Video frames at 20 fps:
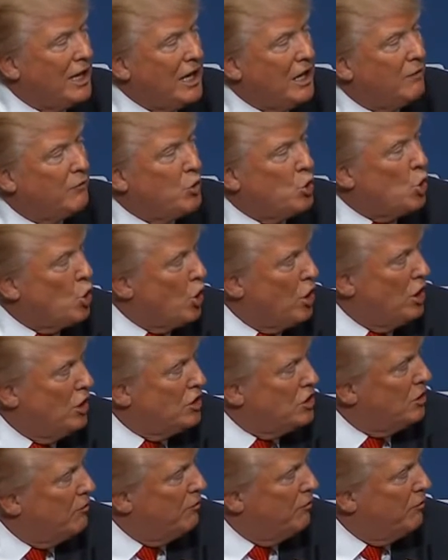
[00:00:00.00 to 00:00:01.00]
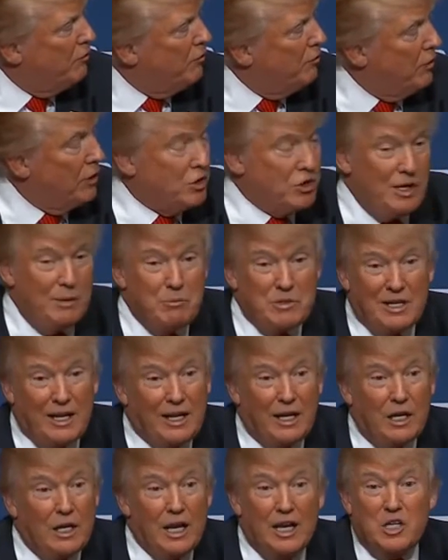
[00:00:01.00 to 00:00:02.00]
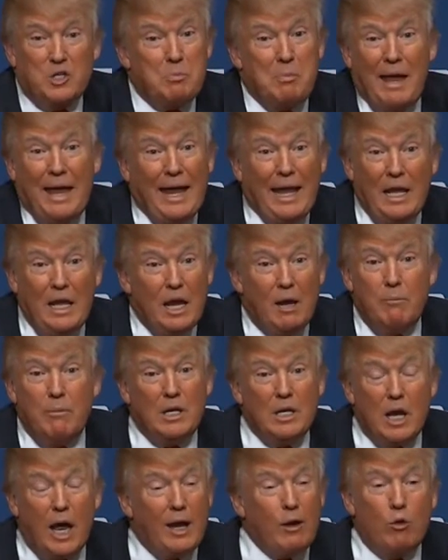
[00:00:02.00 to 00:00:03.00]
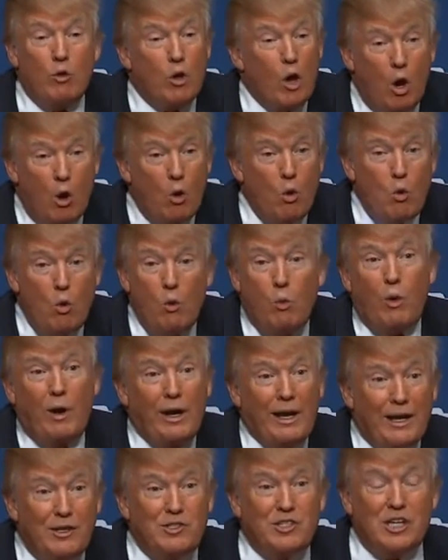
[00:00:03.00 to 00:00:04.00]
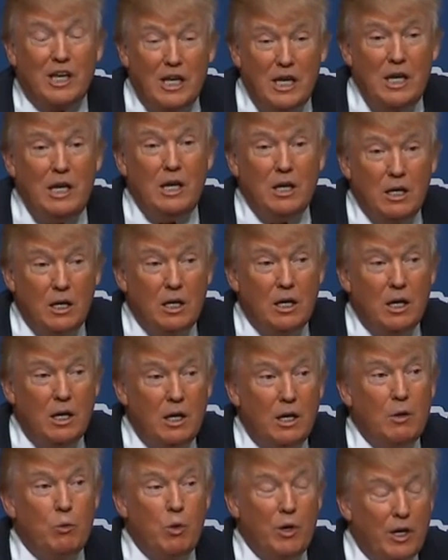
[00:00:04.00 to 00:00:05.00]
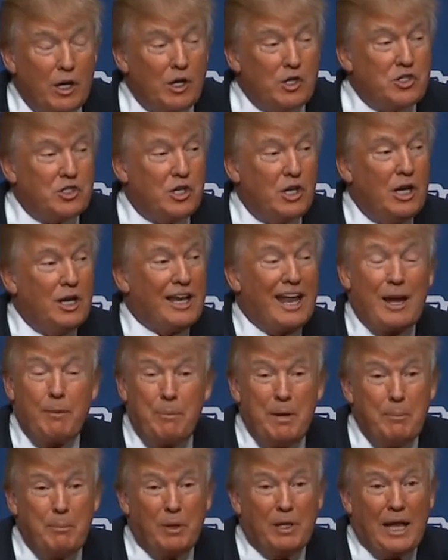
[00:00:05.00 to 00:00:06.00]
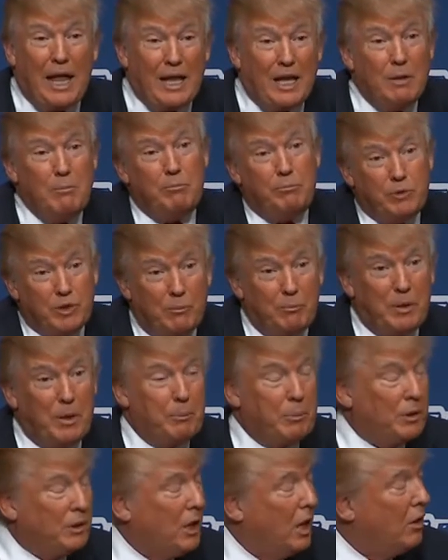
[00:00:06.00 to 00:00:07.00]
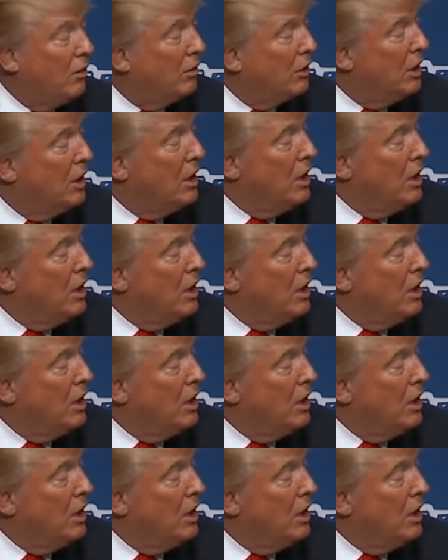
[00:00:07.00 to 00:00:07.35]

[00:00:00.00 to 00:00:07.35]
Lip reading: King of Jordan it seems like a nice man. I mean, I don't know. We're going to see. We're going to see. A lot of people like him. Some people don't.